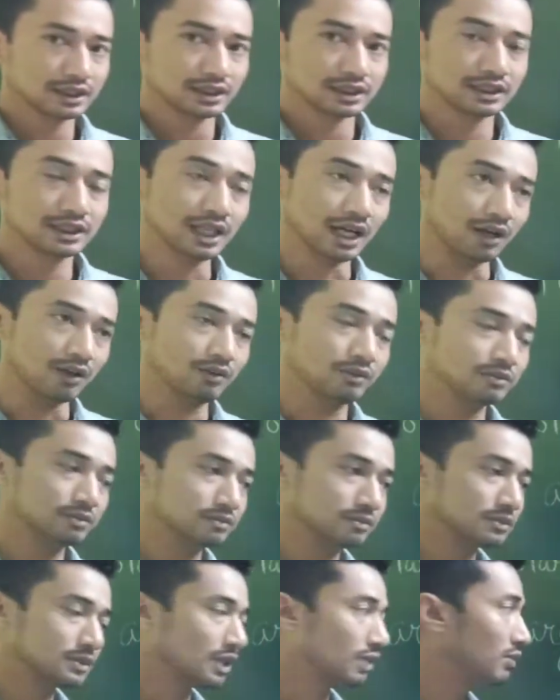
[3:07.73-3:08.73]
Now
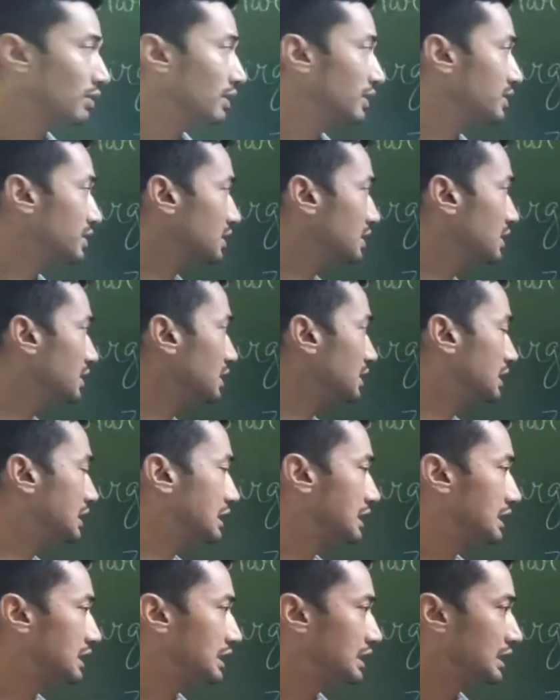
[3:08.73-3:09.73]
the question
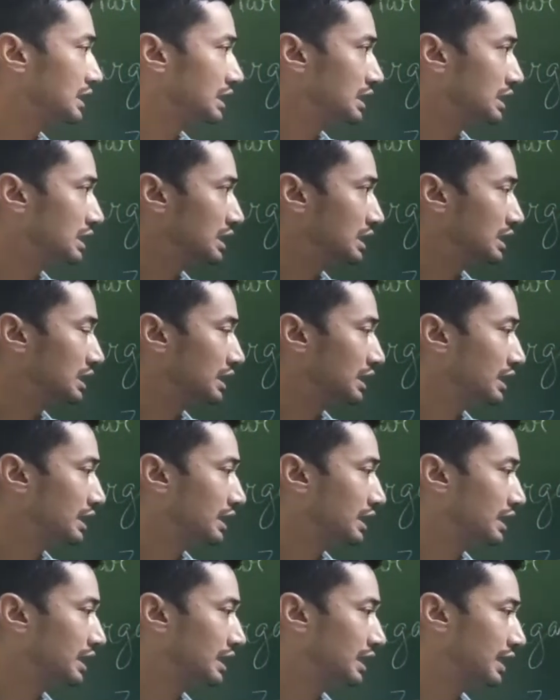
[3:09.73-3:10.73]
is,
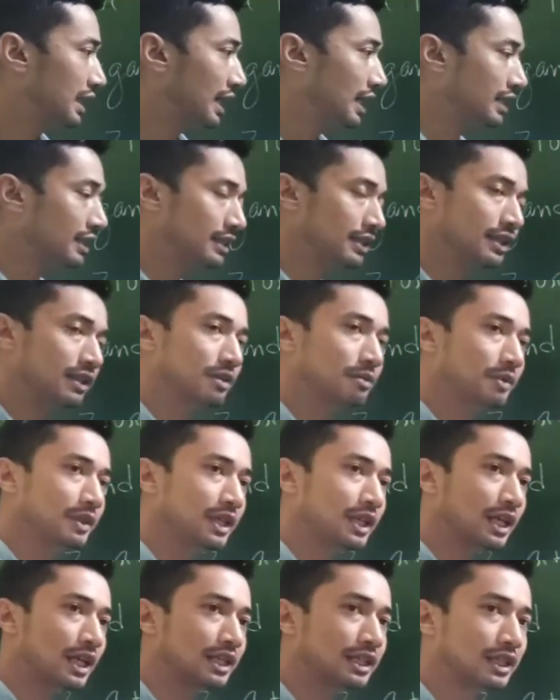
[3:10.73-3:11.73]
can there
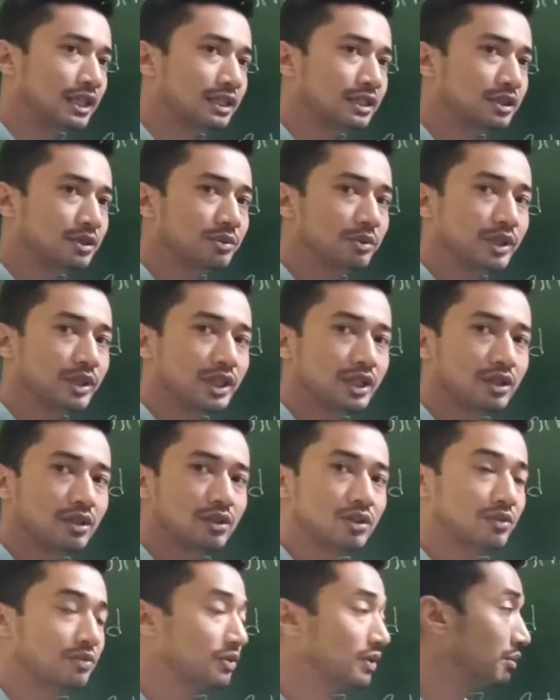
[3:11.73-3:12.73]
be another way
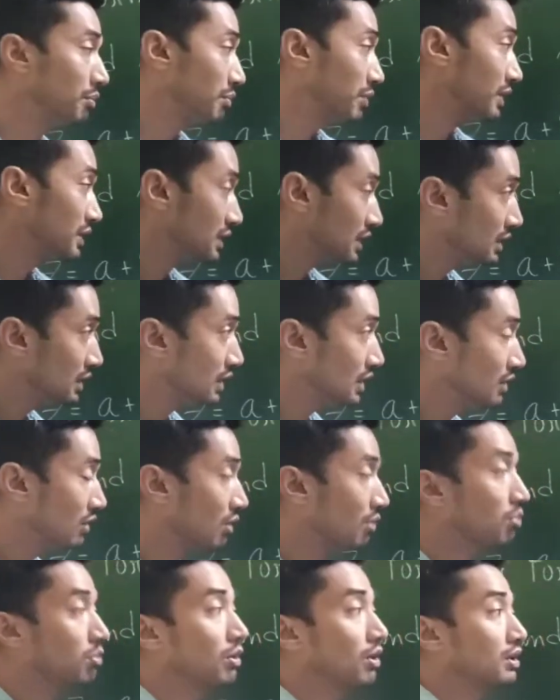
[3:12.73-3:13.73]
of representing
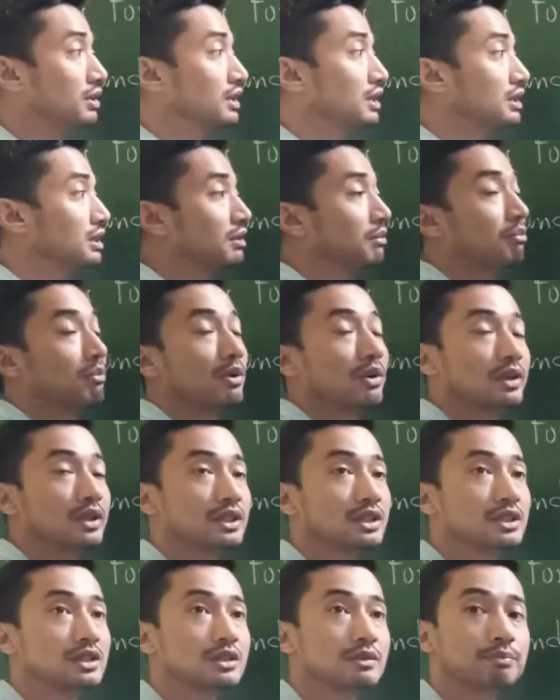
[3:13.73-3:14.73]
or plotting the
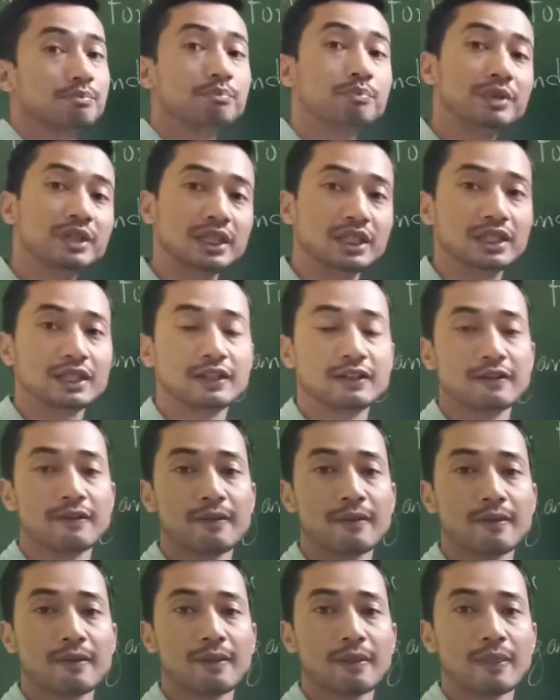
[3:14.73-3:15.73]
point P
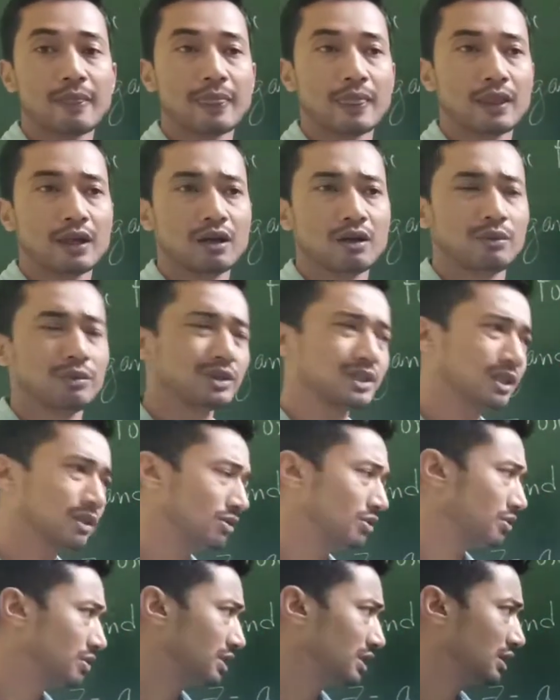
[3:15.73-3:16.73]
without
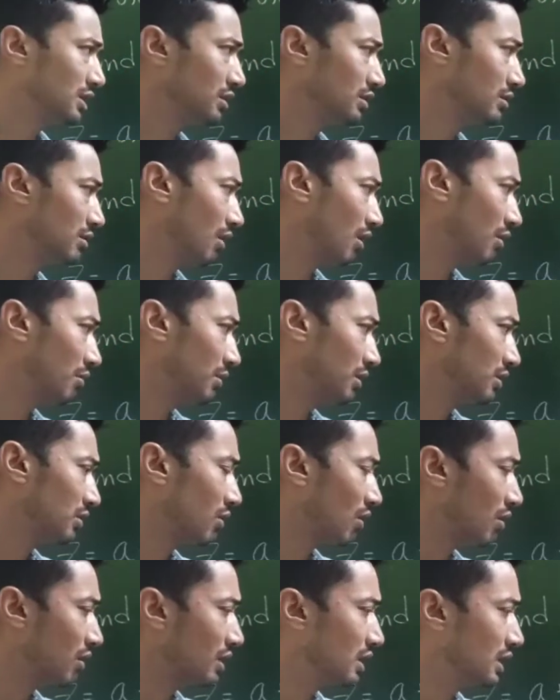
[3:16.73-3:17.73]
using the normal
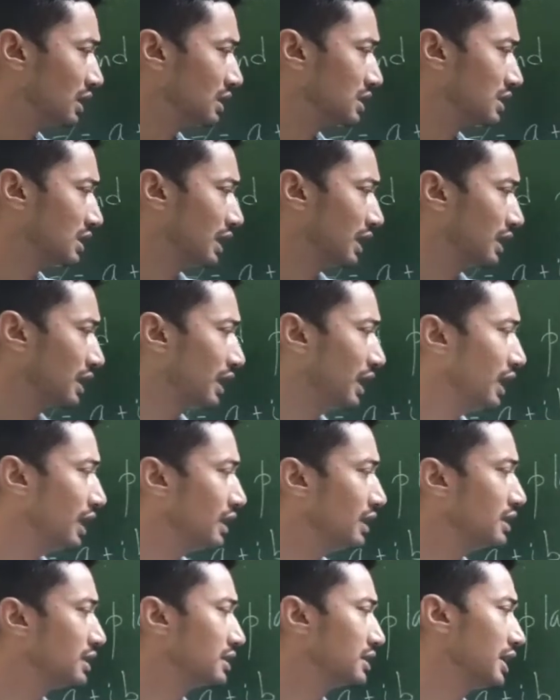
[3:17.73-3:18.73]
coordinates like a
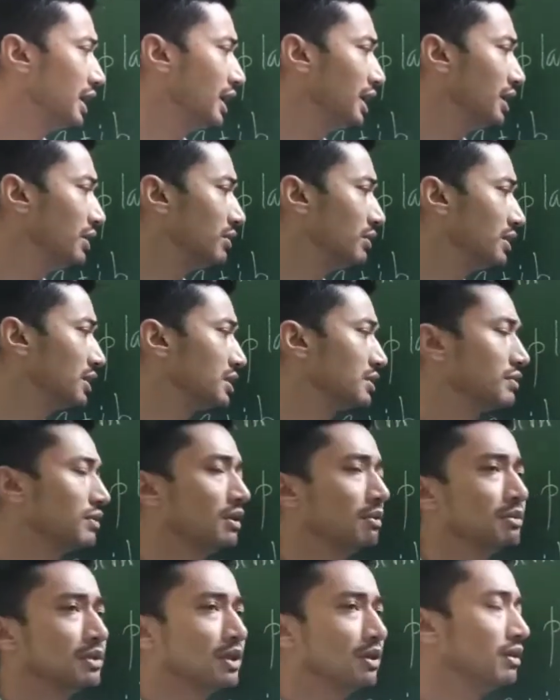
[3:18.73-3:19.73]
units
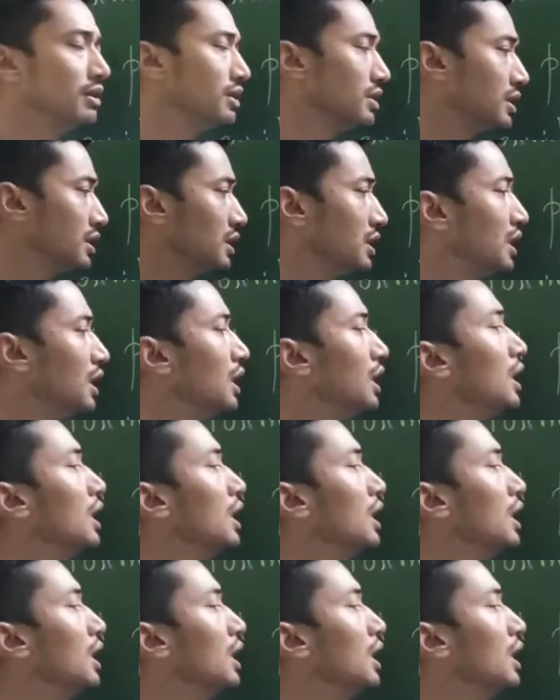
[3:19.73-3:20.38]
from the origin,